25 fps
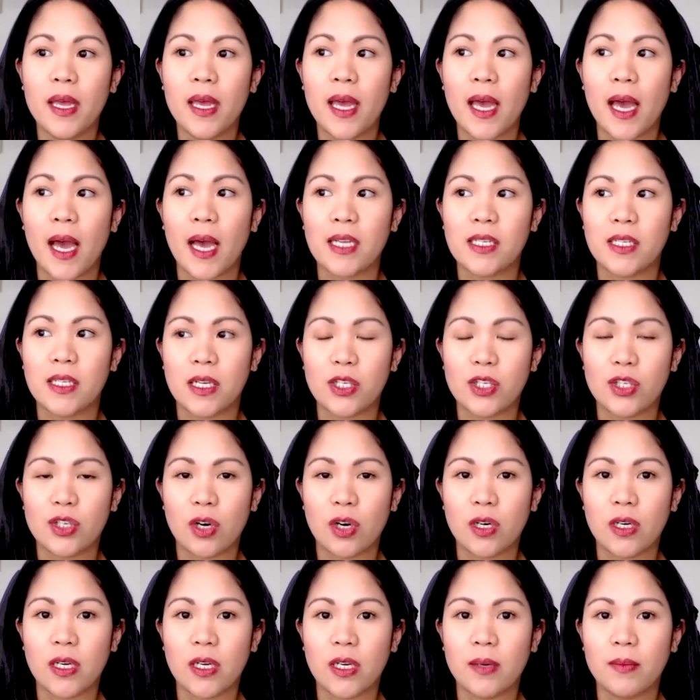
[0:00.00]
as I
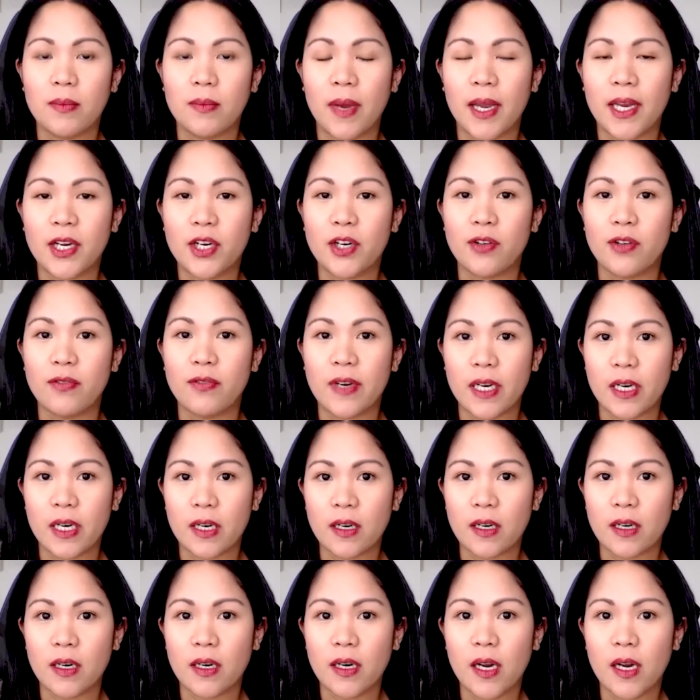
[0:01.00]
started my
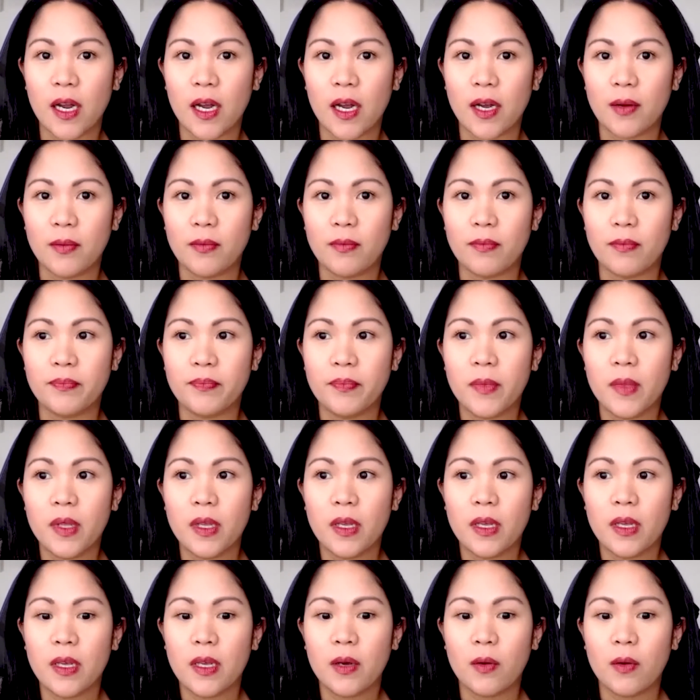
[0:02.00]
career.
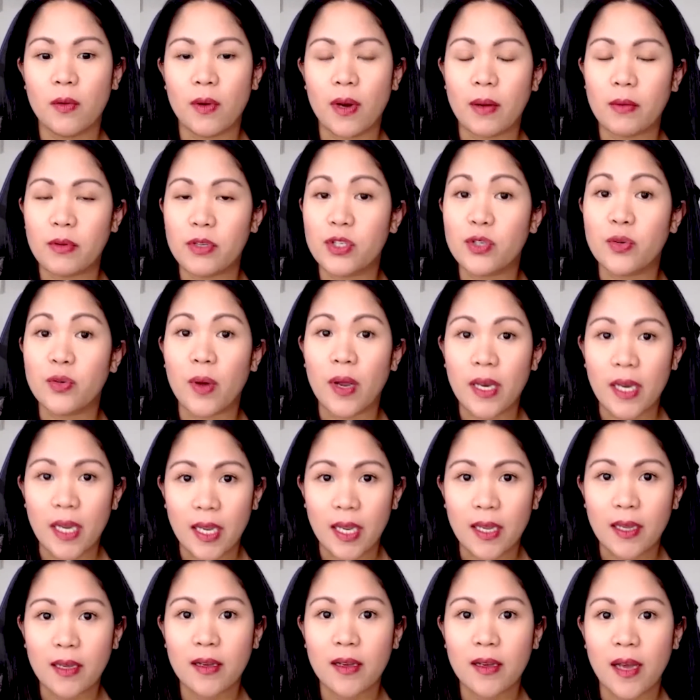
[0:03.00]
When I was
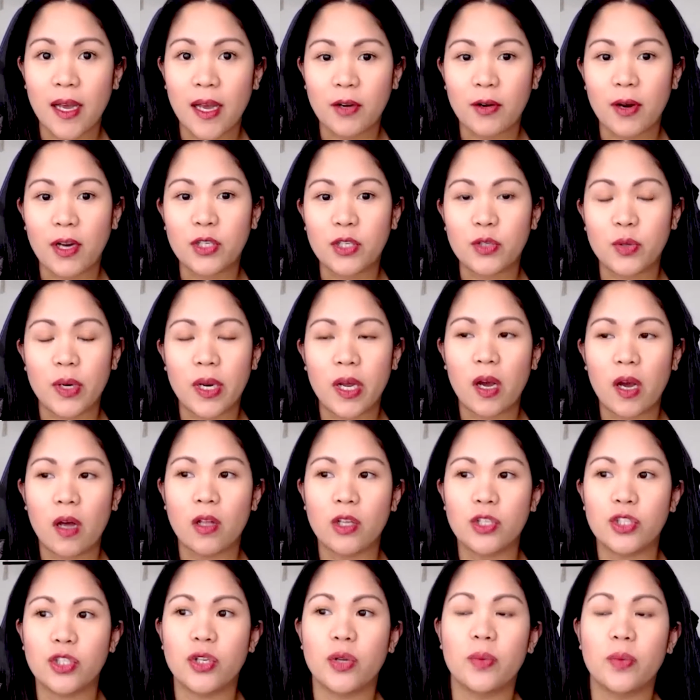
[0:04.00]
20, I graduated
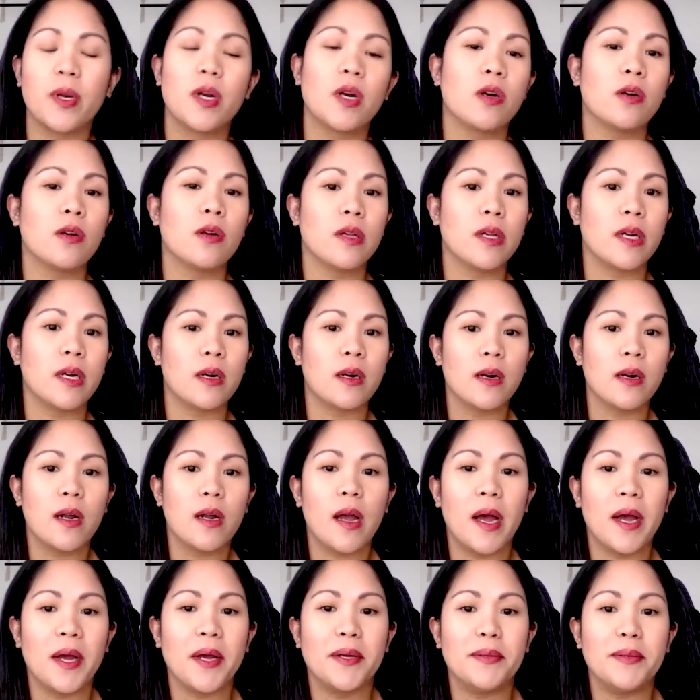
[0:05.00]
college a little bit earlier.
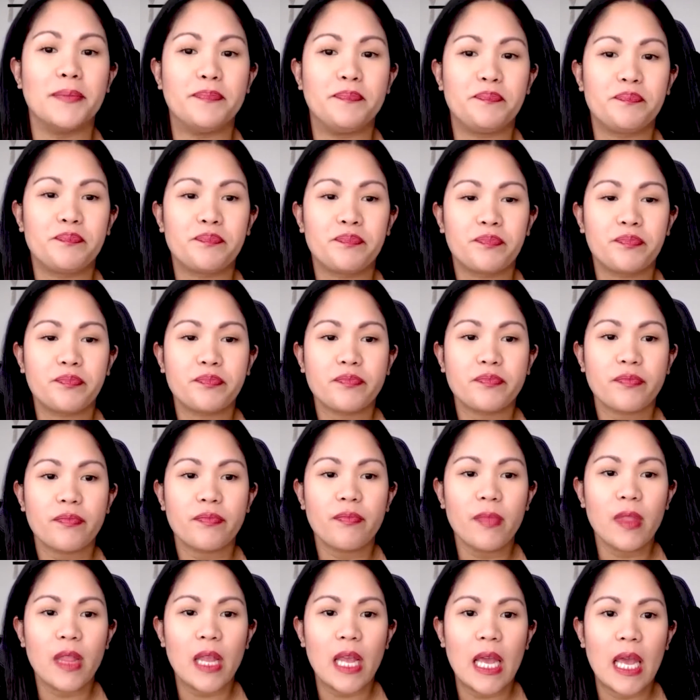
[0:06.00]

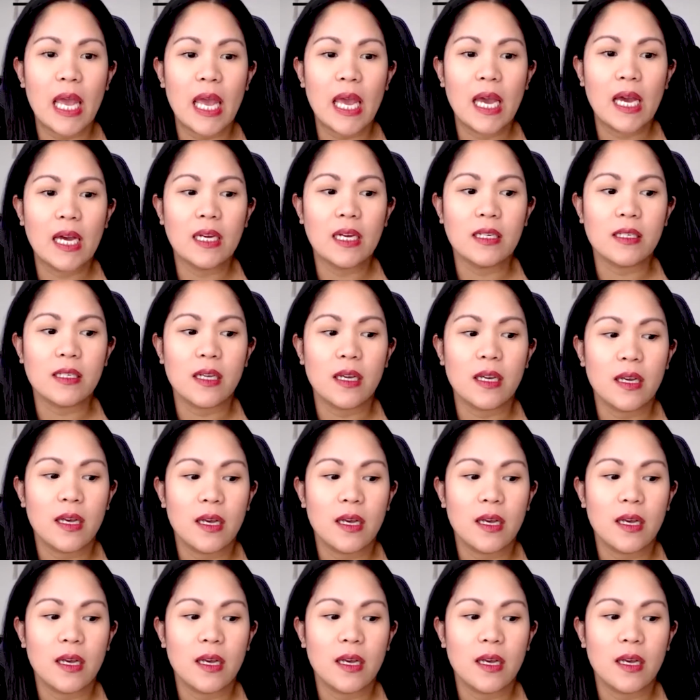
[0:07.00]
And